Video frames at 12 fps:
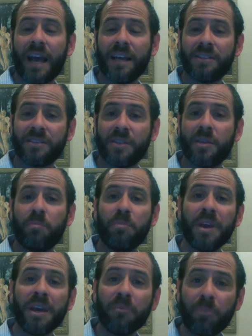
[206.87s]
as the
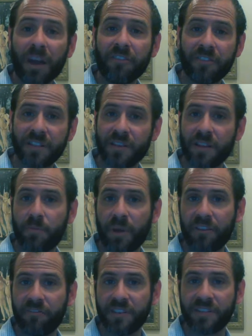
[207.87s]
big benefits on the
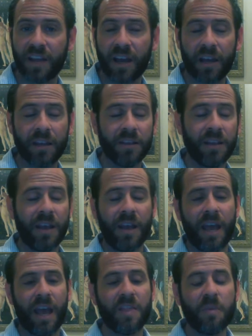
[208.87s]
benefit side.
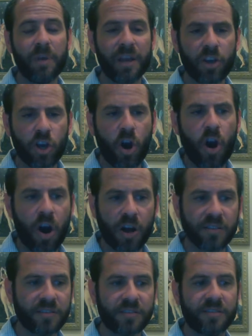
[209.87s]
And the big
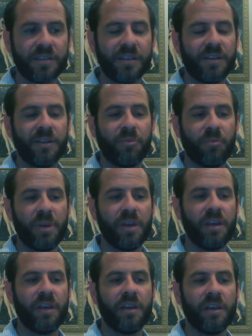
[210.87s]
costs
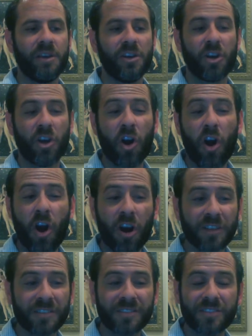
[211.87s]
being
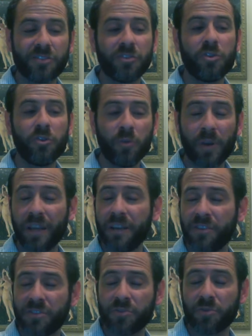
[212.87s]
costs to
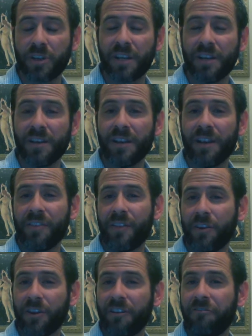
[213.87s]
industry
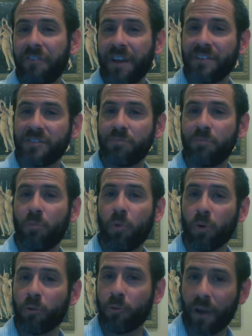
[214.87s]
that are going to face
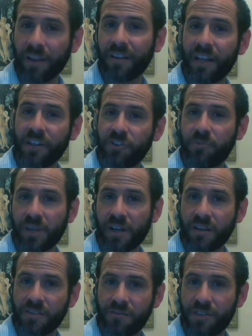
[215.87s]
more regulation
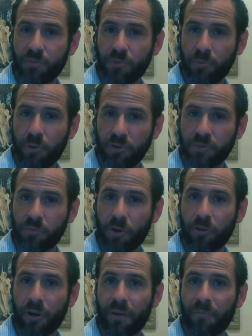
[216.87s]
because of this proposed
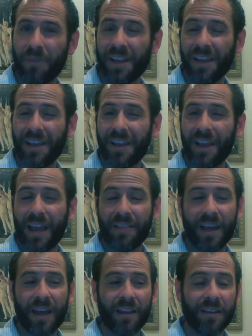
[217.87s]
program.
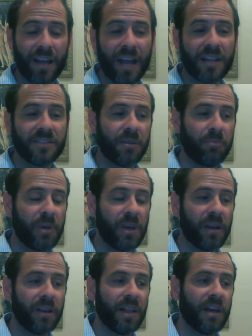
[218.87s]
And that ends up
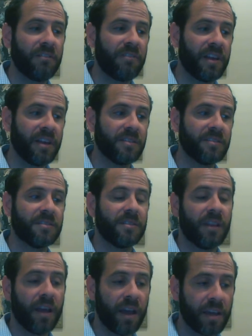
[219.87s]
being a lot of
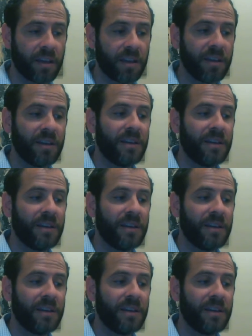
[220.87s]
things like